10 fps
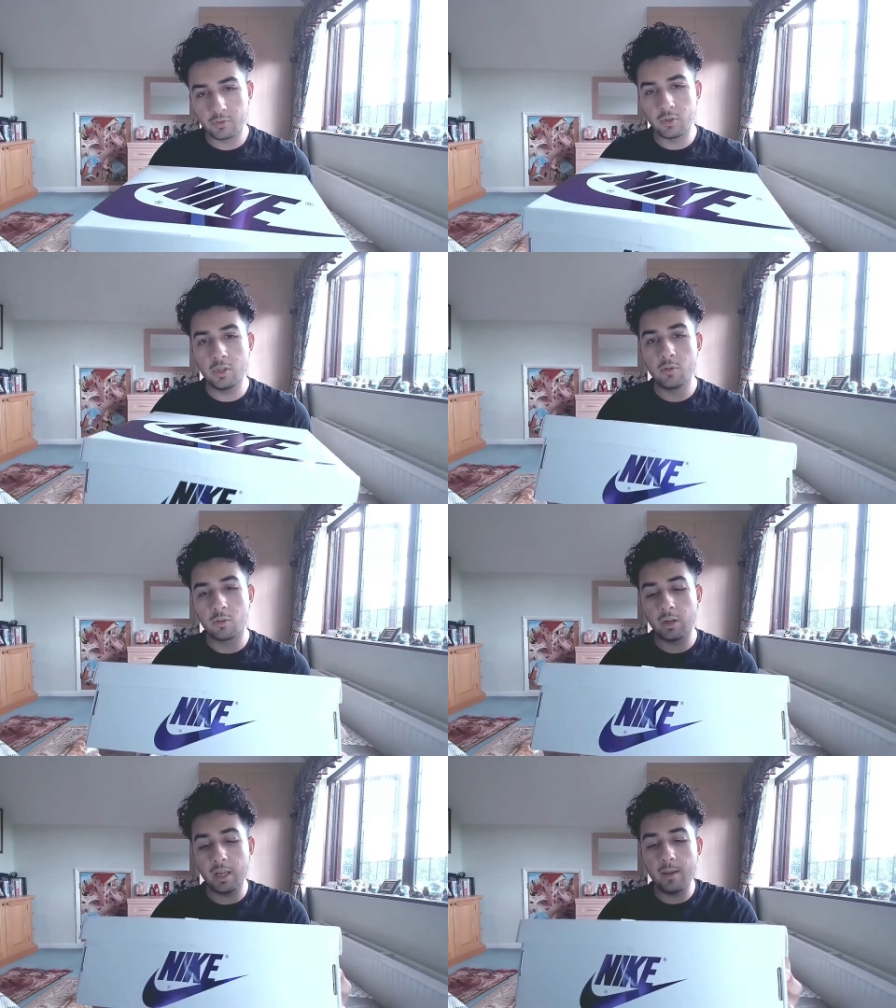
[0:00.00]
So
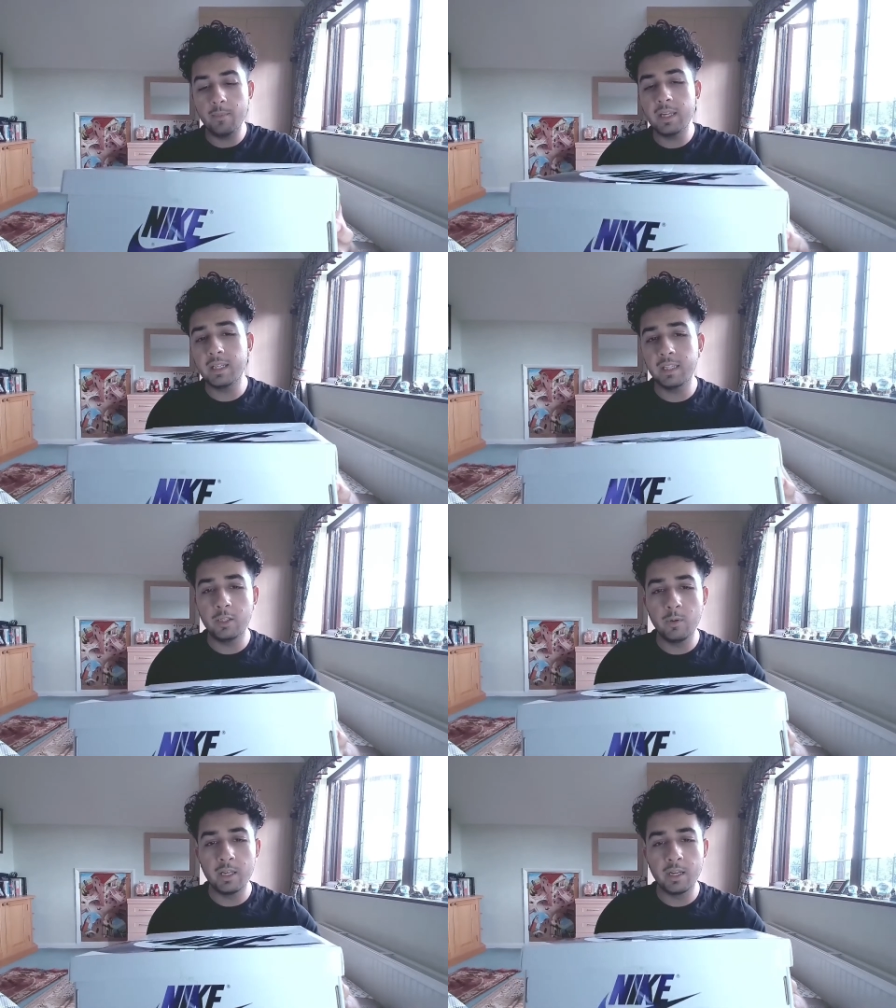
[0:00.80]
you're immediately
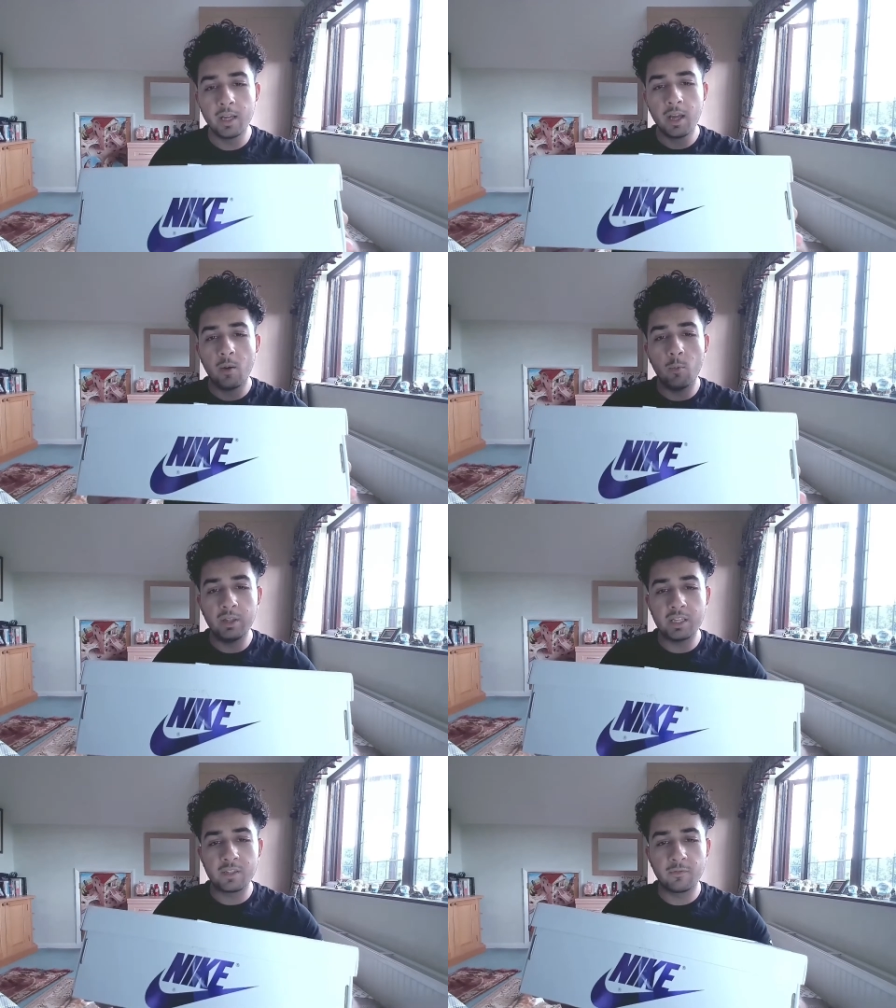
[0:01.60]
greeted
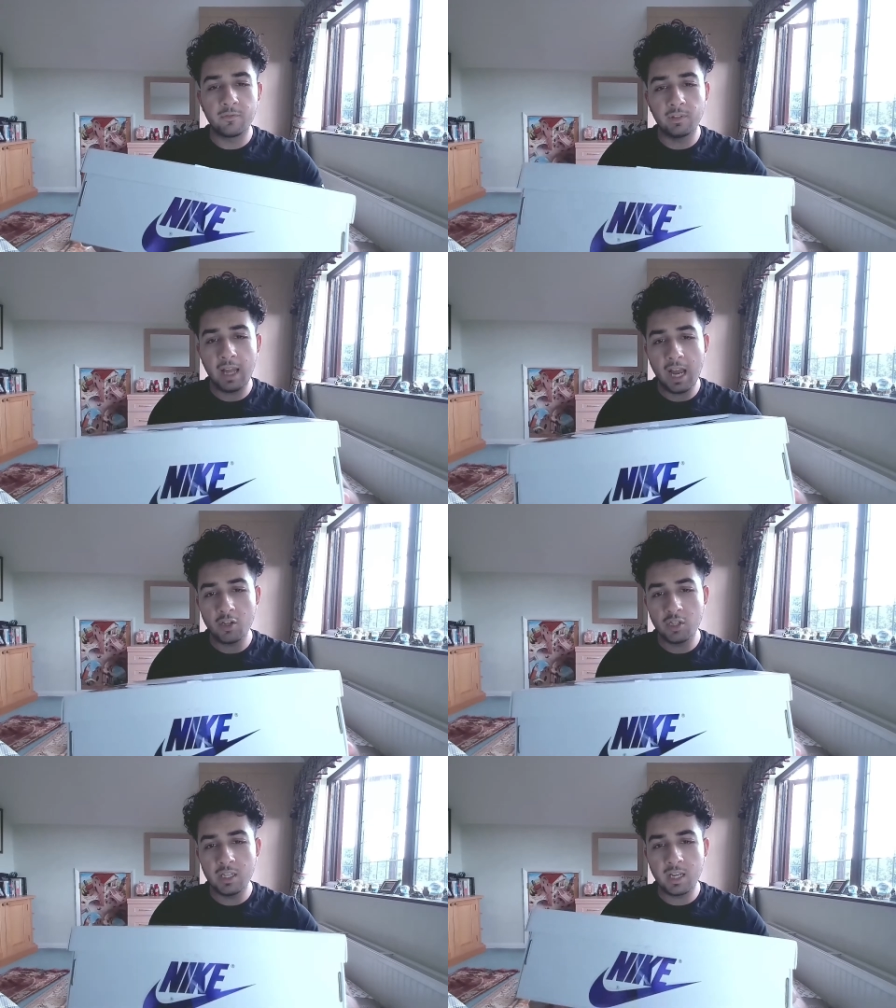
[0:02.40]
with this
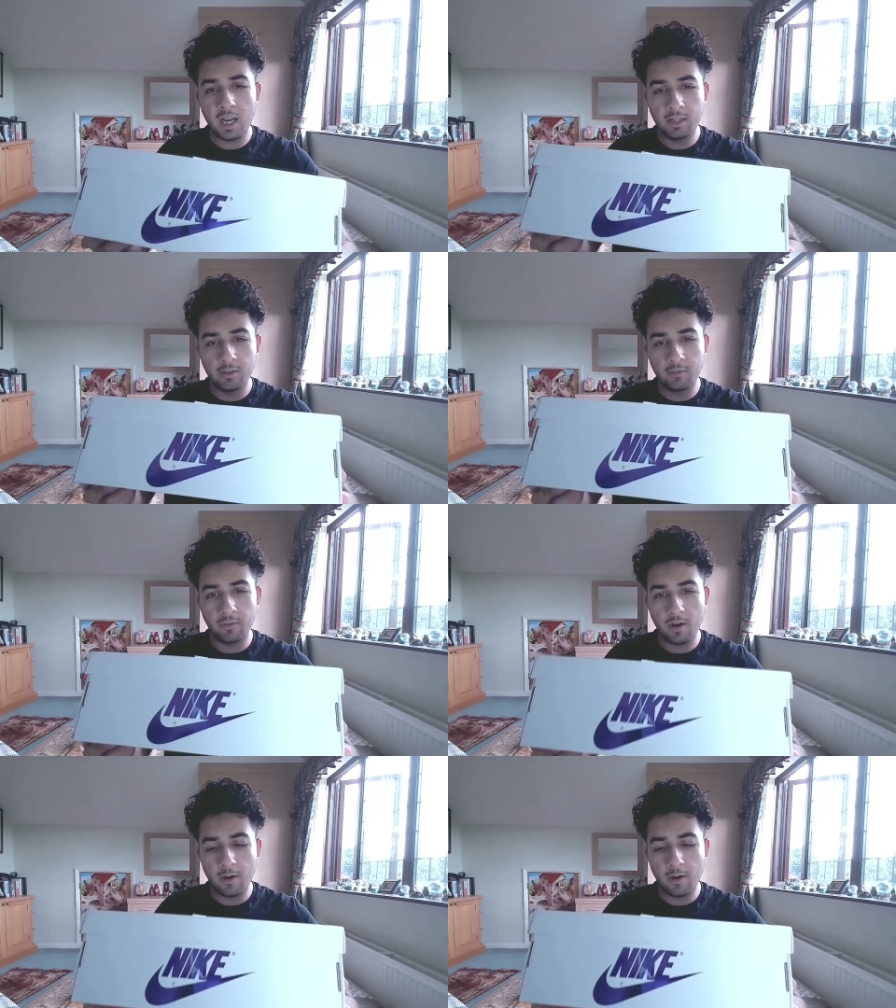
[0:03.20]
flashy kind of